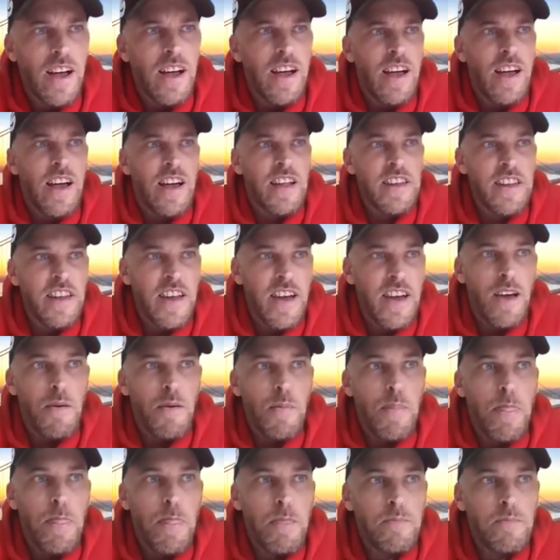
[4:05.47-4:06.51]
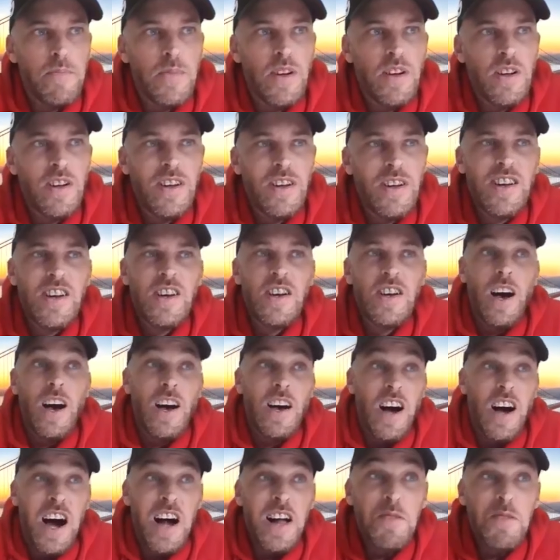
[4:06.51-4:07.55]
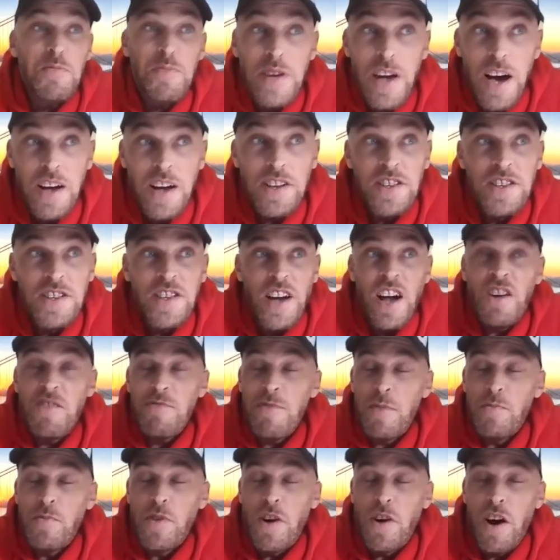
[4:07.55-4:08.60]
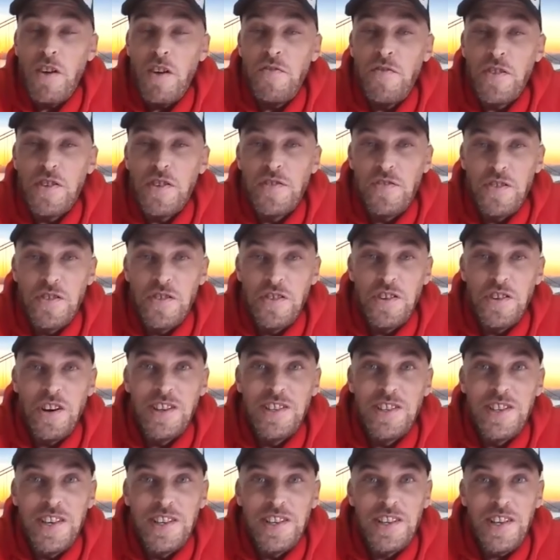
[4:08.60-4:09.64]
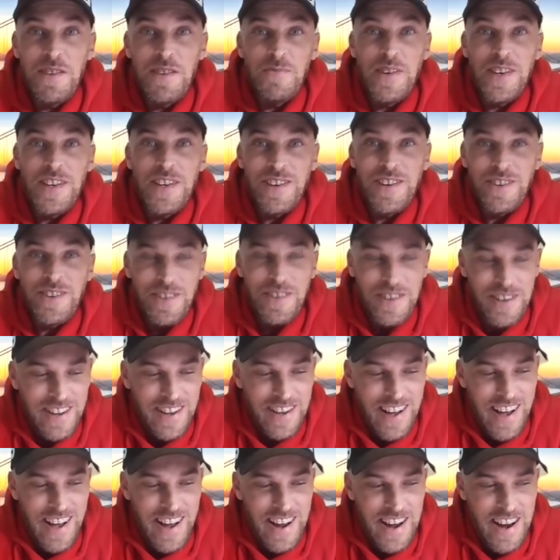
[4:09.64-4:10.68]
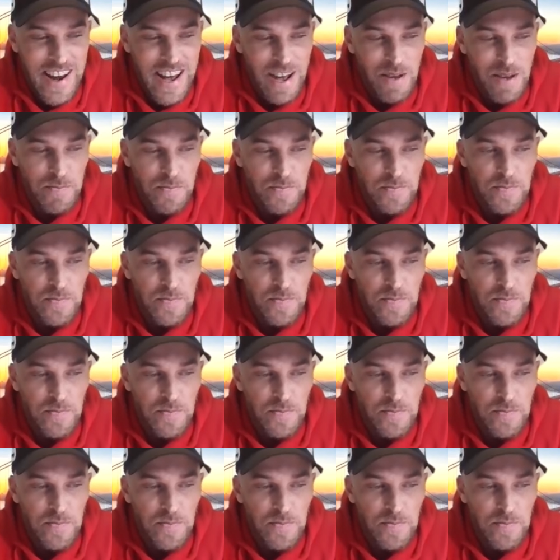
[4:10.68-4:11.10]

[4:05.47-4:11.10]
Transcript: And I'll be honest, I remember our first phone call 16 weeks ago. And